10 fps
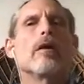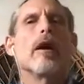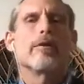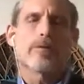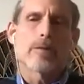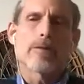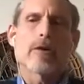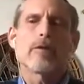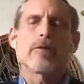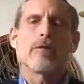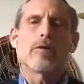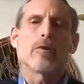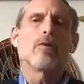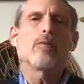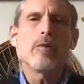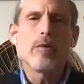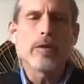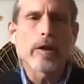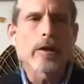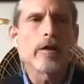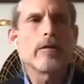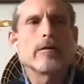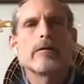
as a result of their own wounding,